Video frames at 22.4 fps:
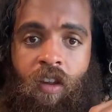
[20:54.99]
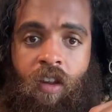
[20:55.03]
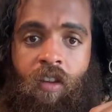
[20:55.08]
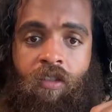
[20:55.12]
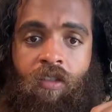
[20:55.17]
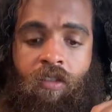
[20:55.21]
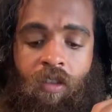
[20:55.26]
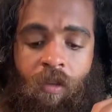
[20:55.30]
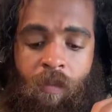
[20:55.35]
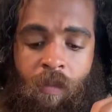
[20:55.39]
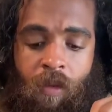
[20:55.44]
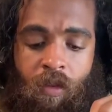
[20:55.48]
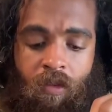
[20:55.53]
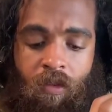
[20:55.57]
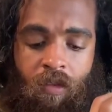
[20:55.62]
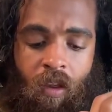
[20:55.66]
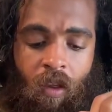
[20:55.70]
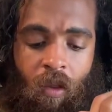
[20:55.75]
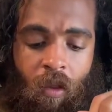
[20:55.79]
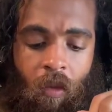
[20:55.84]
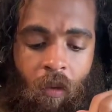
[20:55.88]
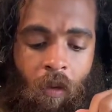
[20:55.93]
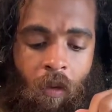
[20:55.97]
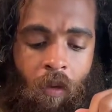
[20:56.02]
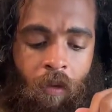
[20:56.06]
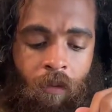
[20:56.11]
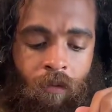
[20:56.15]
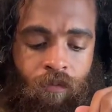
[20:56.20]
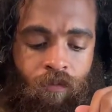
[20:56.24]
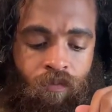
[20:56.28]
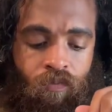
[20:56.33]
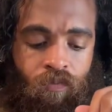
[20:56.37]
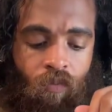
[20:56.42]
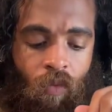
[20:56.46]
Like the music, like
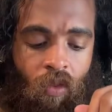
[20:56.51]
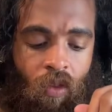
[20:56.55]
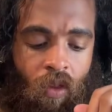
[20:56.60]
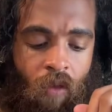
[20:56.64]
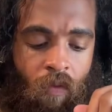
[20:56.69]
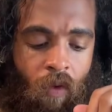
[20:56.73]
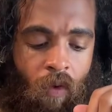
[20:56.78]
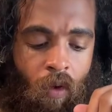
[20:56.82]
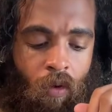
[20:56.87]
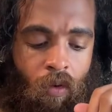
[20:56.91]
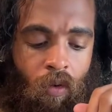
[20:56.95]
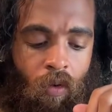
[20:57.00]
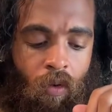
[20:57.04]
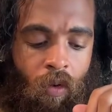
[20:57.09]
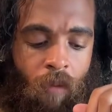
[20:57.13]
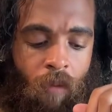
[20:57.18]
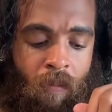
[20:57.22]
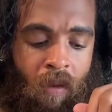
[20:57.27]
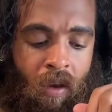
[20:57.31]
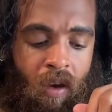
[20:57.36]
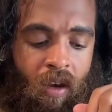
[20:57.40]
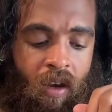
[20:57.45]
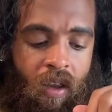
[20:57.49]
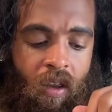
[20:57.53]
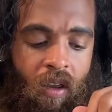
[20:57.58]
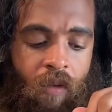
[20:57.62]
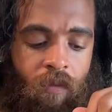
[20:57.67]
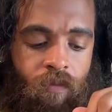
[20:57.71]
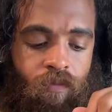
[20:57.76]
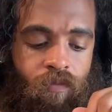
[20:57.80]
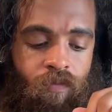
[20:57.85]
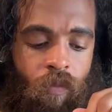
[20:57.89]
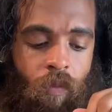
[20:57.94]
the vocal ability.